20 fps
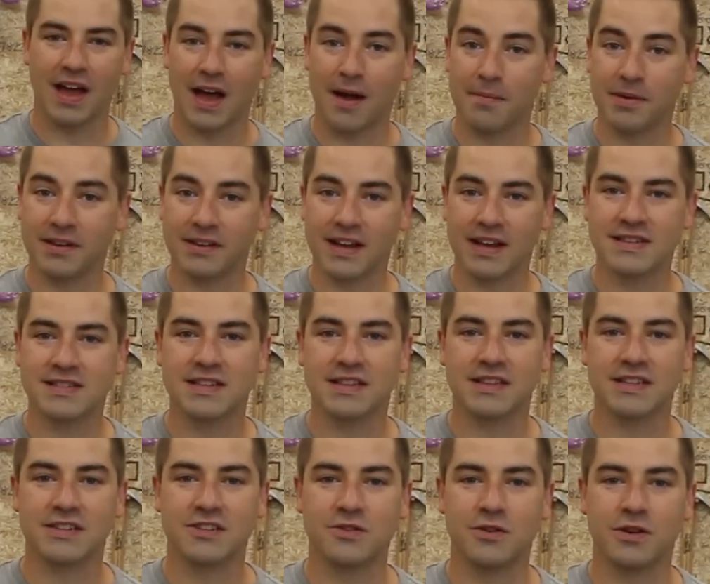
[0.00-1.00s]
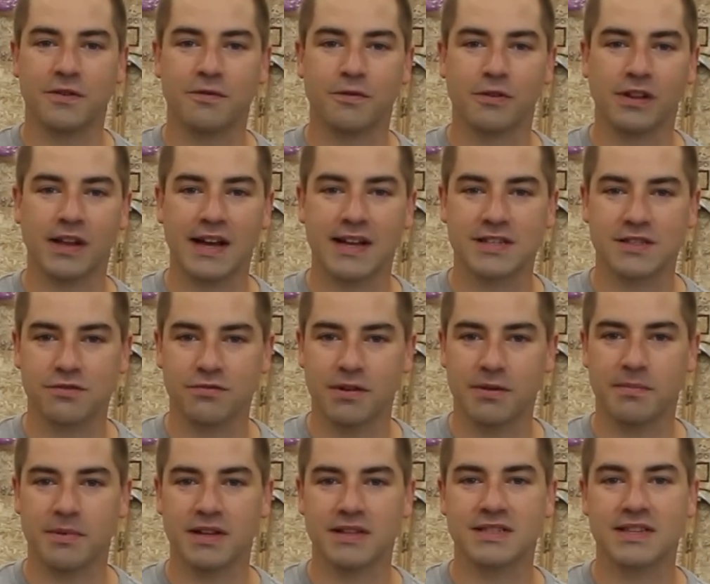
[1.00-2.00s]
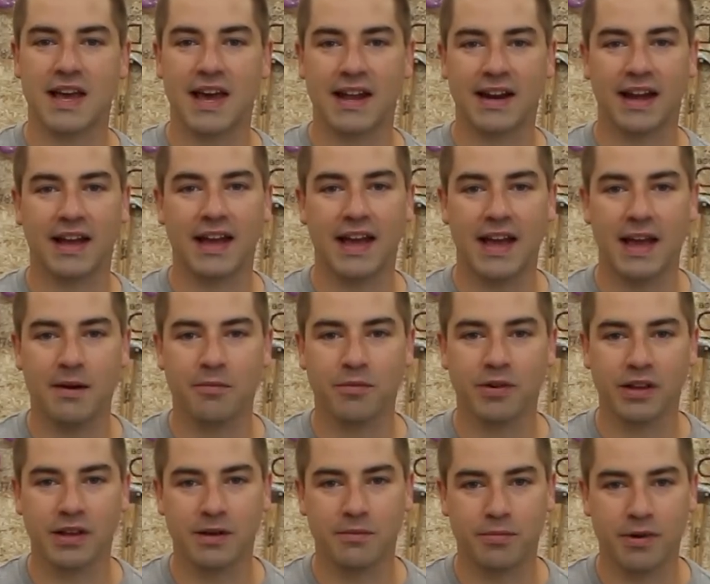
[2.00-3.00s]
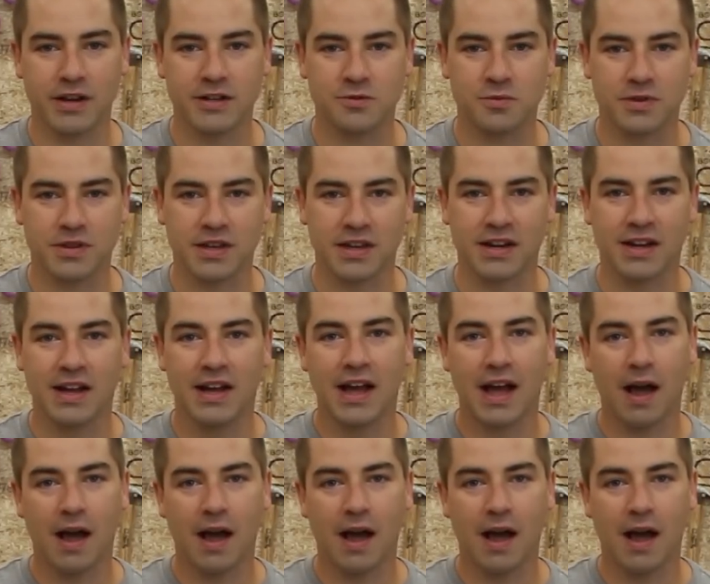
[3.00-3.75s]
I've been testing this unit for the last three months and I am really impressed with it.